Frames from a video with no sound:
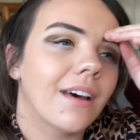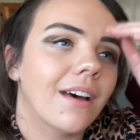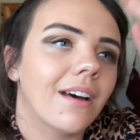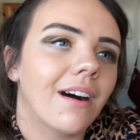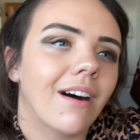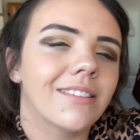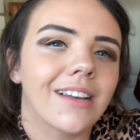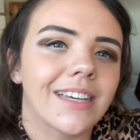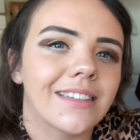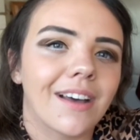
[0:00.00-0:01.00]

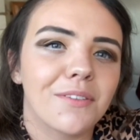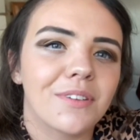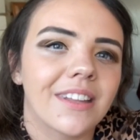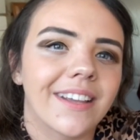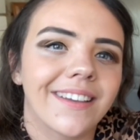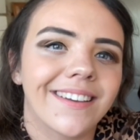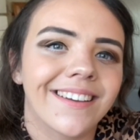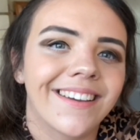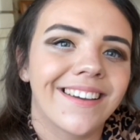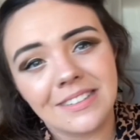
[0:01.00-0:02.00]
online I feel like
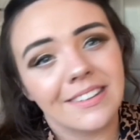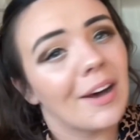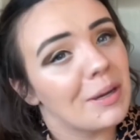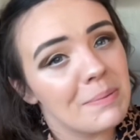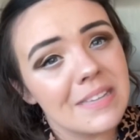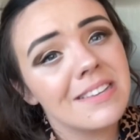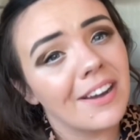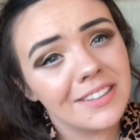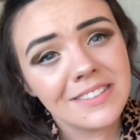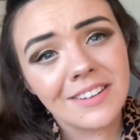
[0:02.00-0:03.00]
the hype has kind
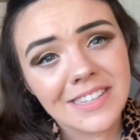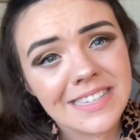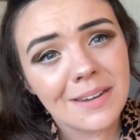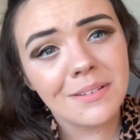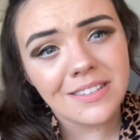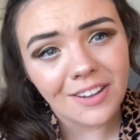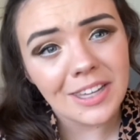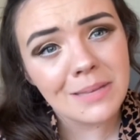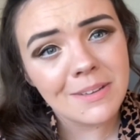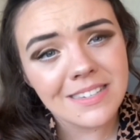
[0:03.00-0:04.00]
of died down a tiny
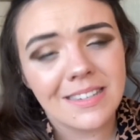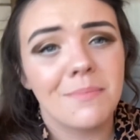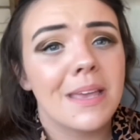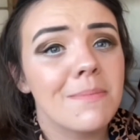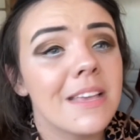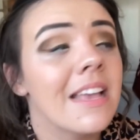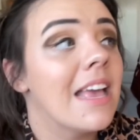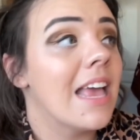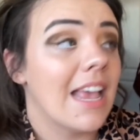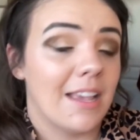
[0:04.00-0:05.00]
bit. Now maybe
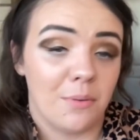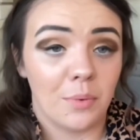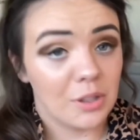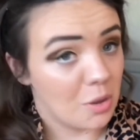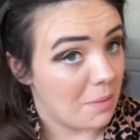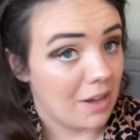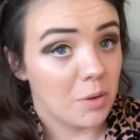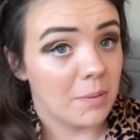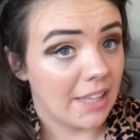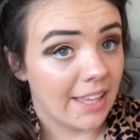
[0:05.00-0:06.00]
it will go back up
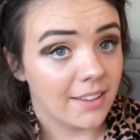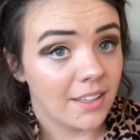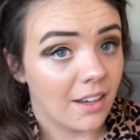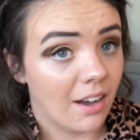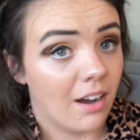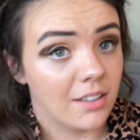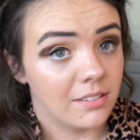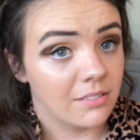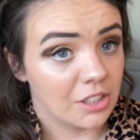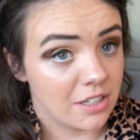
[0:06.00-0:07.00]
again on
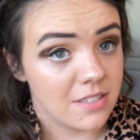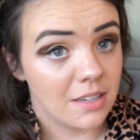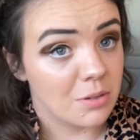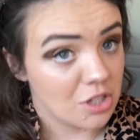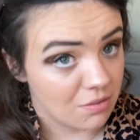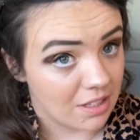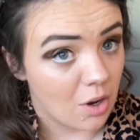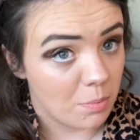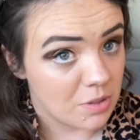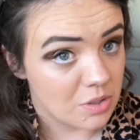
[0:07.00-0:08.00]
Thursday, which I really hope
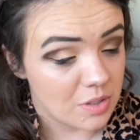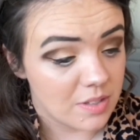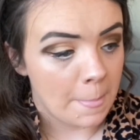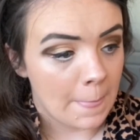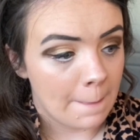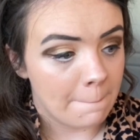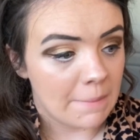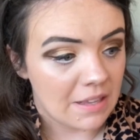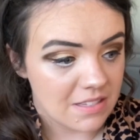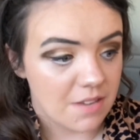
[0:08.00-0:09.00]
it does.
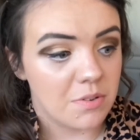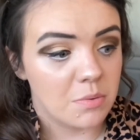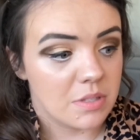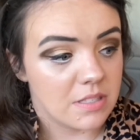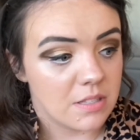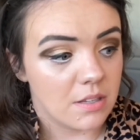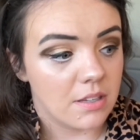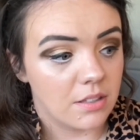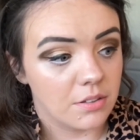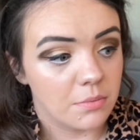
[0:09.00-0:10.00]
because everyone's either
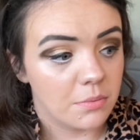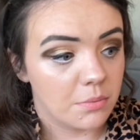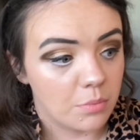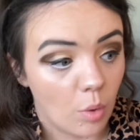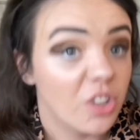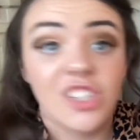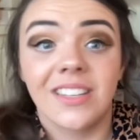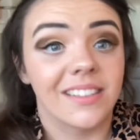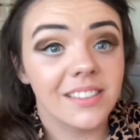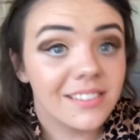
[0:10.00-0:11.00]
watching
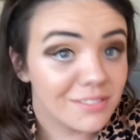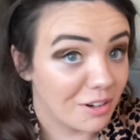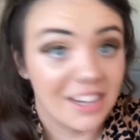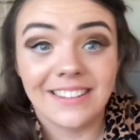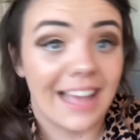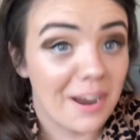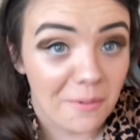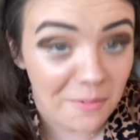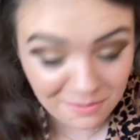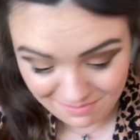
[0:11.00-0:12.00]
it right now,
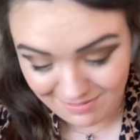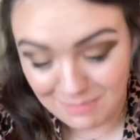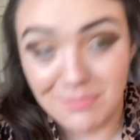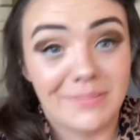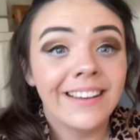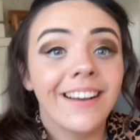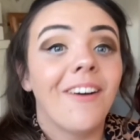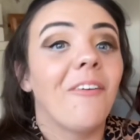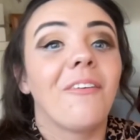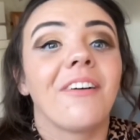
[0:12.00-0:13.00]
probably,
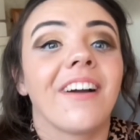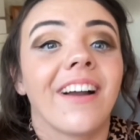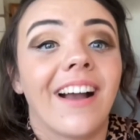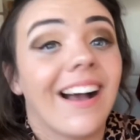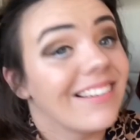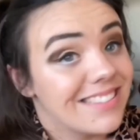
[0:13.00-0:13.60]
or seen